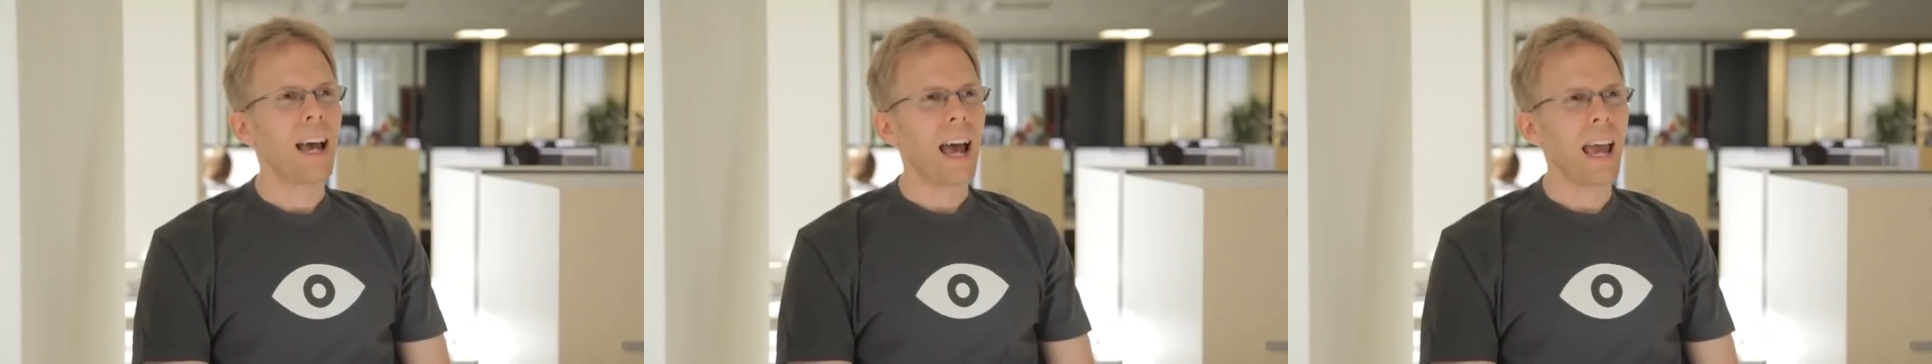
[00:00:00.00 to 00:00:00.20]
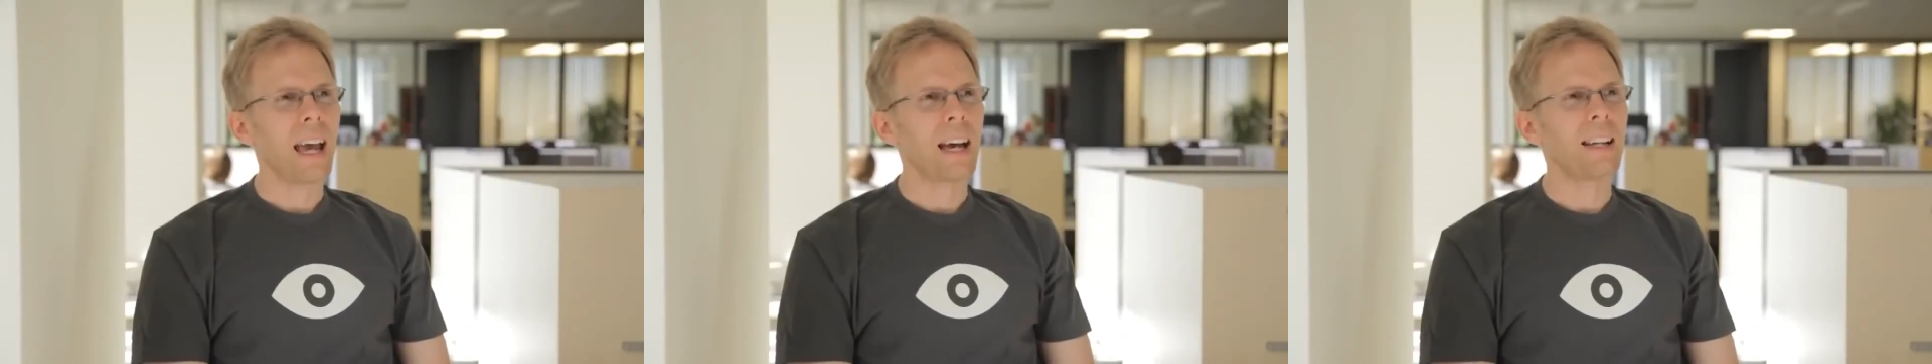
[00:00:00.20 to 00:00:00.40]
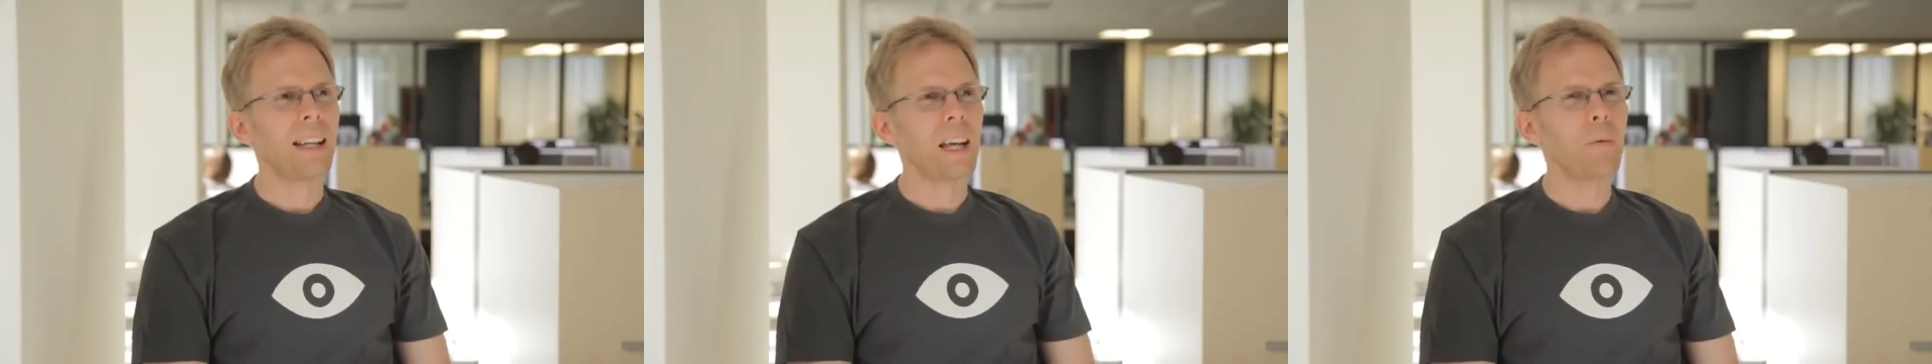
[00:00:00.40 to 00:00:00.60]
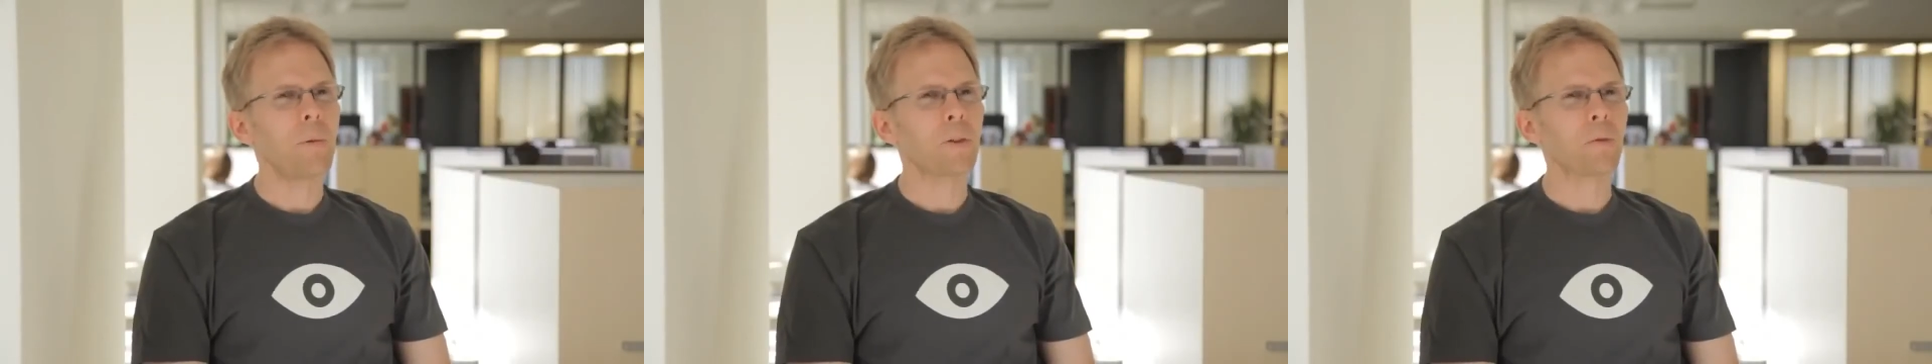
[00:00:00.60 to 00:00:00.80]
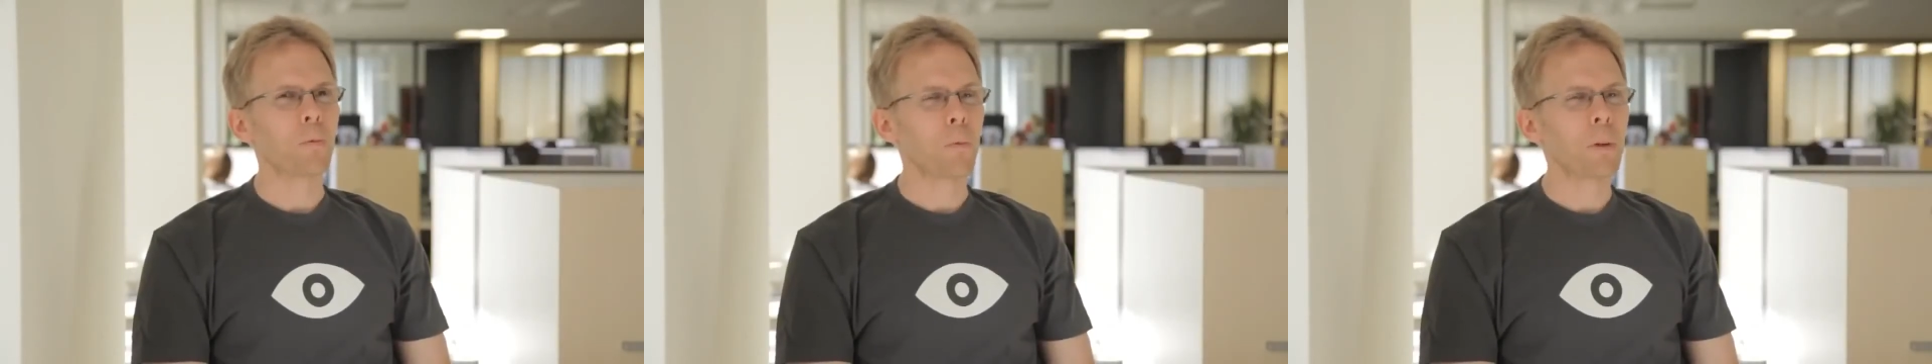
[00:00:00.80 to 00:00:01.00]
And it
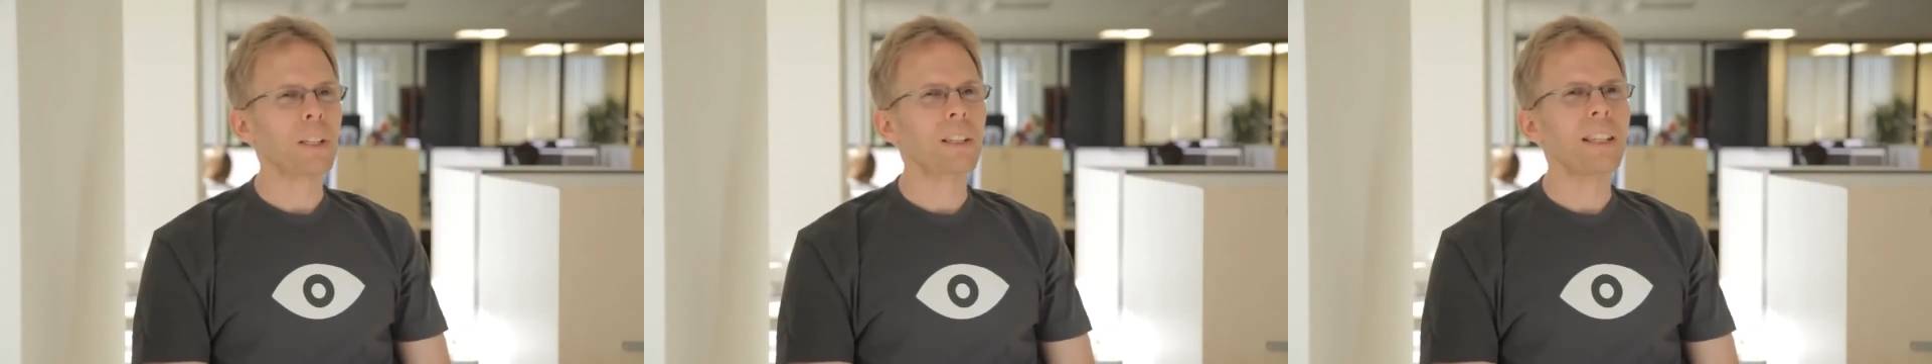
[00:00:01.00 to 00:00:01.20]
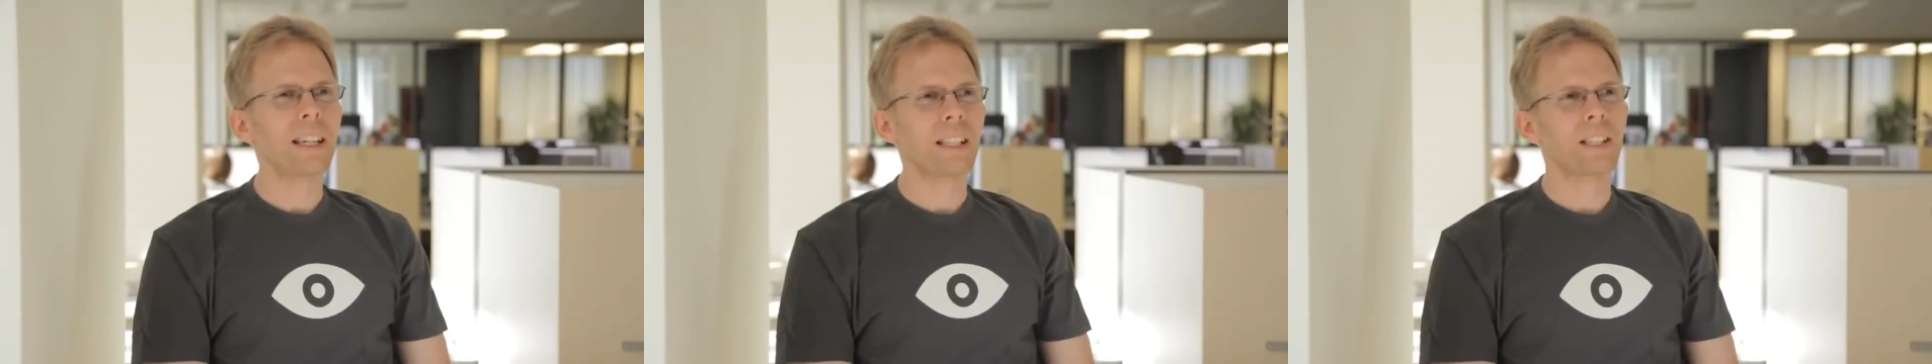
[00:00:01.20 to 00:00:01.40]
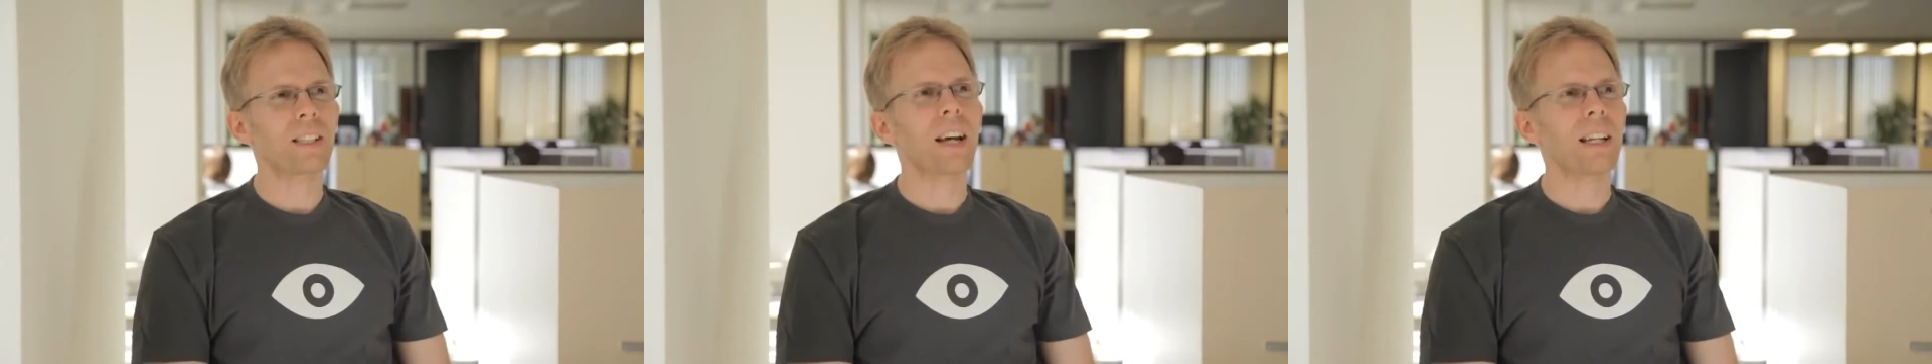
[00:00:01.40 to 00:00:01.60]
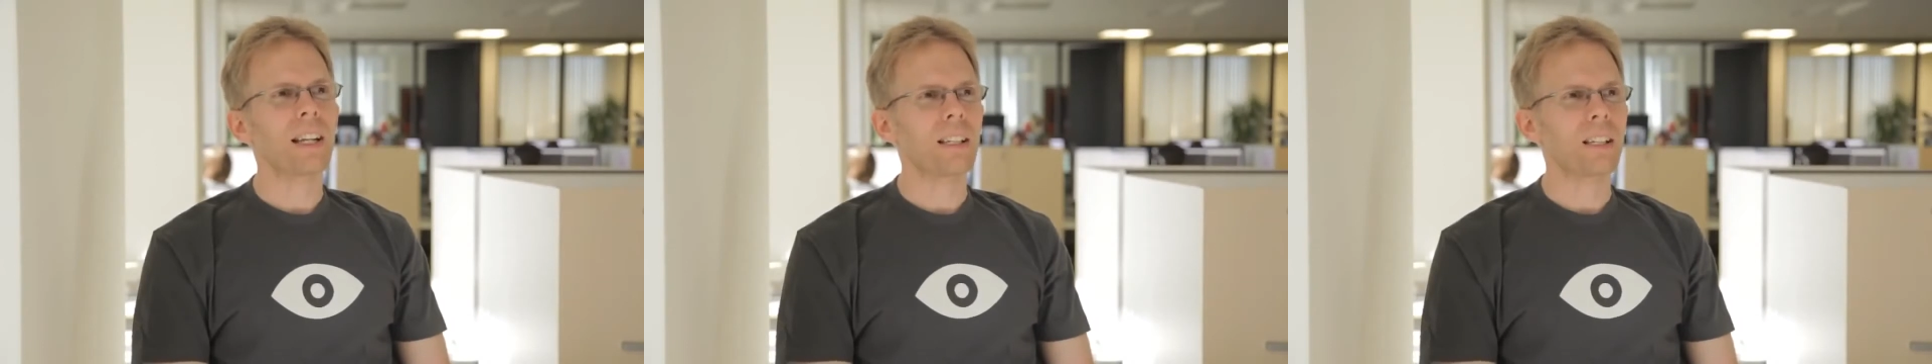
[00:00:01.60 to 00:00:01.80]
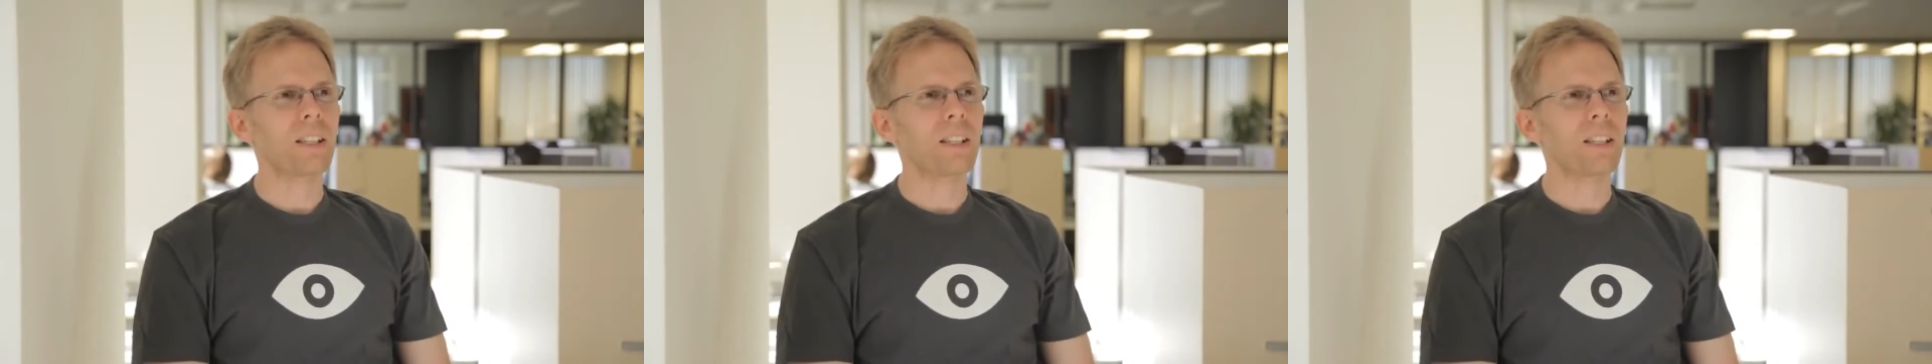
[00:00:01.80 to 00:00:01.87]
was really exciting